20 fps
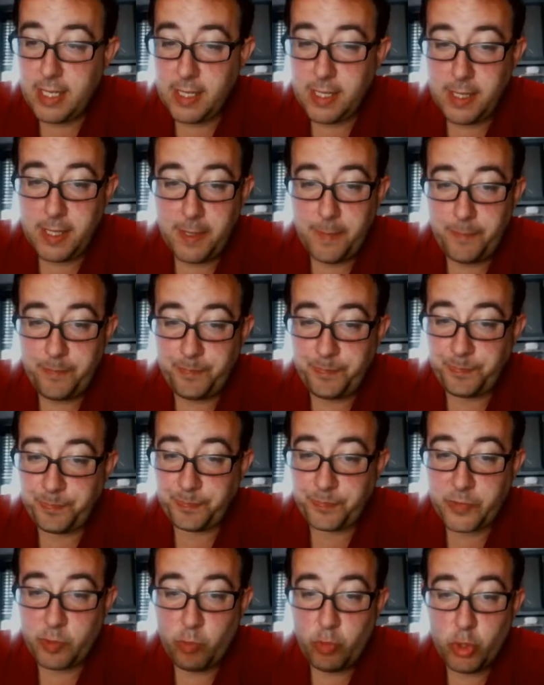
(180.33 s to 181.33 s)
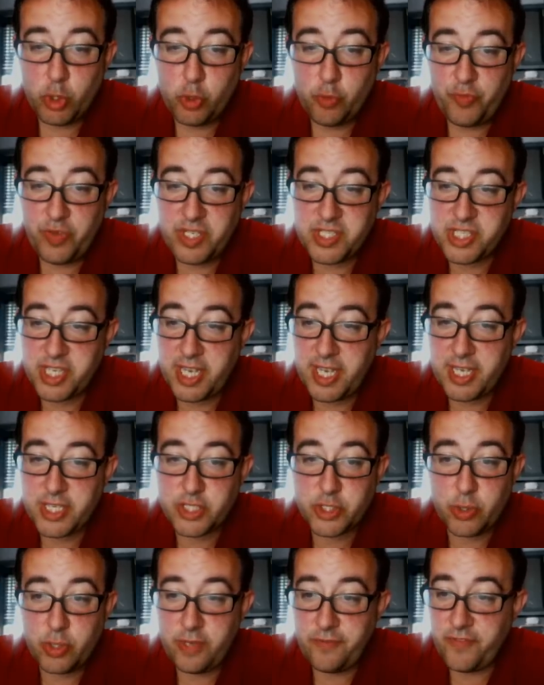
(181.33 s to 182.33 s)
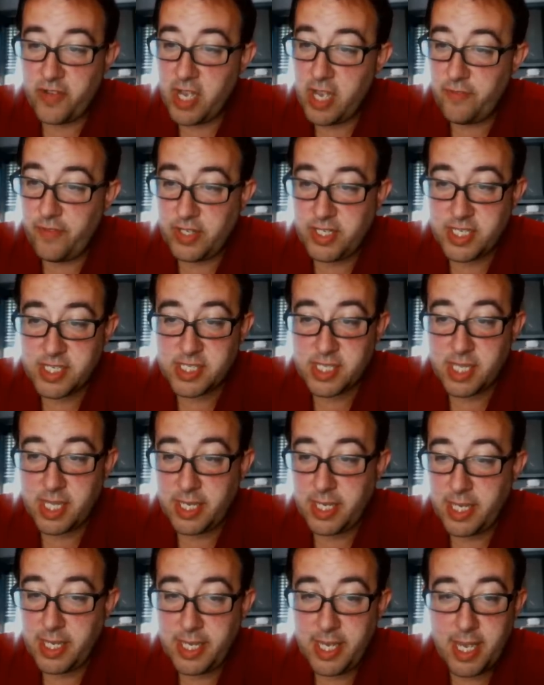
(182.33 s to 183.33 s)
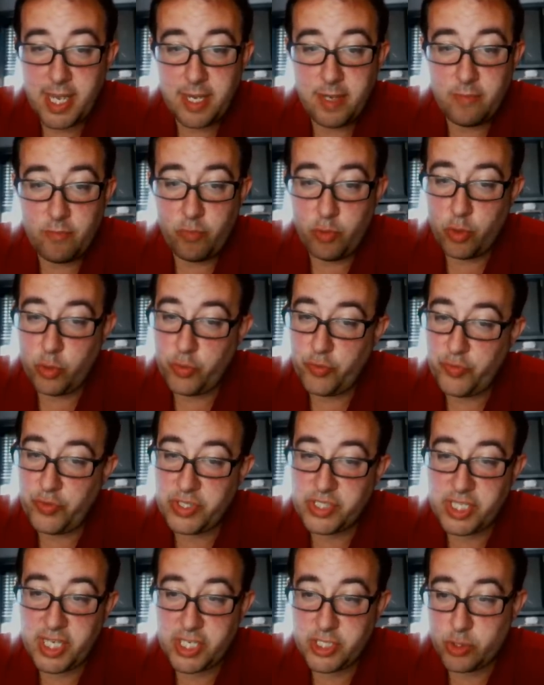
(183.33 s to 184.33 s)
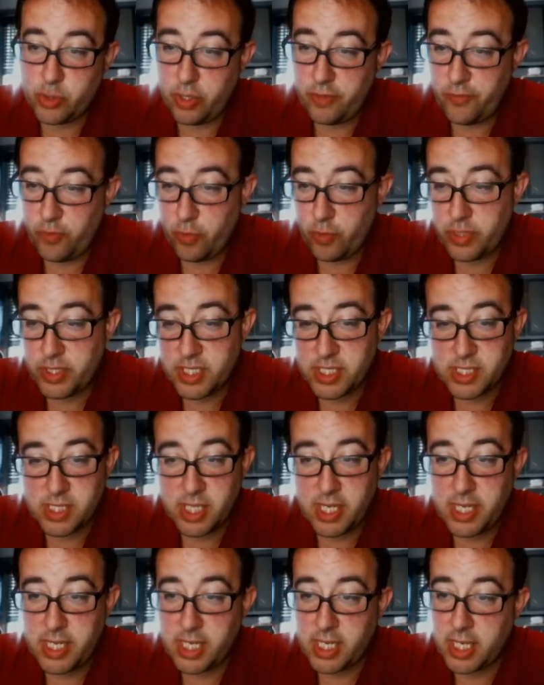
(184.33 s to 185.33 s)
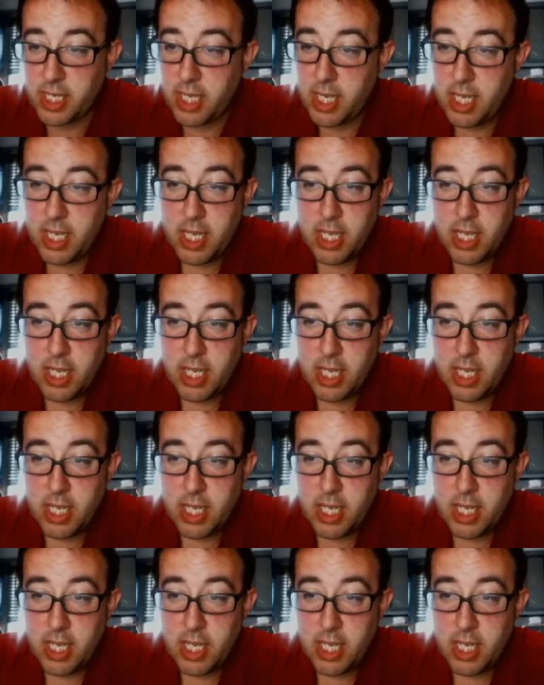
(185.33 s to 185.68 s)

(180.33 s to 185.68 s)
Real Hoovians cast 35, a dislike again. Real Hoovians cast 34, a dislike.